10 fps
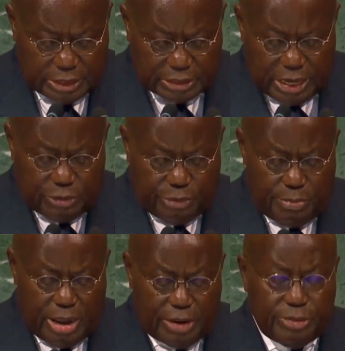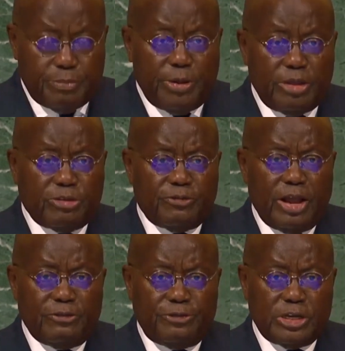the date we mark the birth of
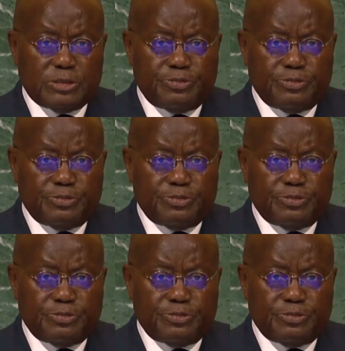our first